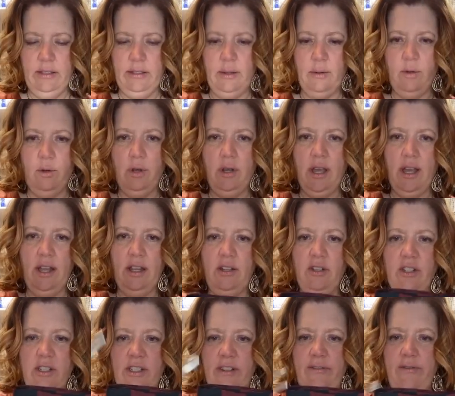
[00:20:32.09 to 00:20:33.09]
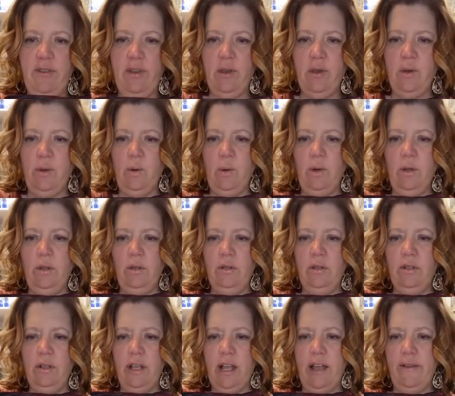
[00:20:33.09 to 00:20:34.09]
So I'm going to cut just a few
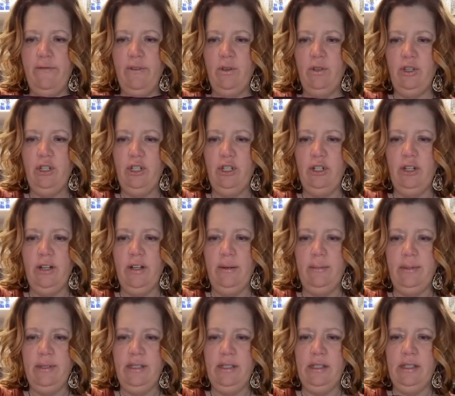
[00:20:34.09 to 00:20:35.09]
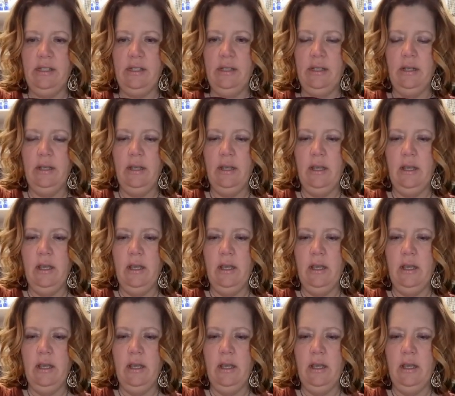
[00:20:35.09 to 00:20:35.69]
strips.